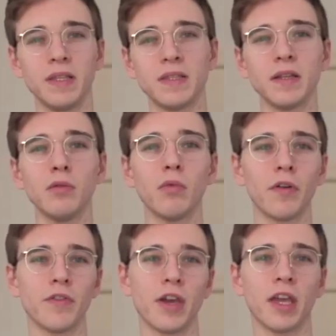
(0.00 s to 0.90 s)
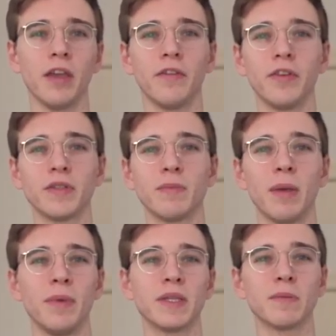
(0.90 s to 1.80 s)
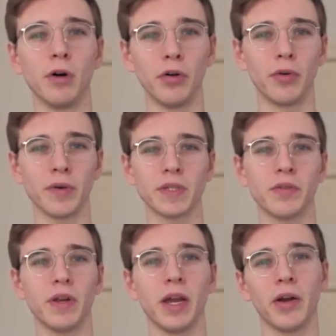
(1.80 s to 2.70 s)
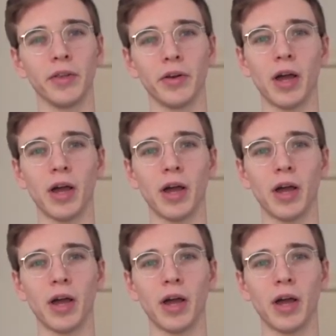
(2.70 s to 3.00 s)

it's still worth checking if there's maybe a small roastery around your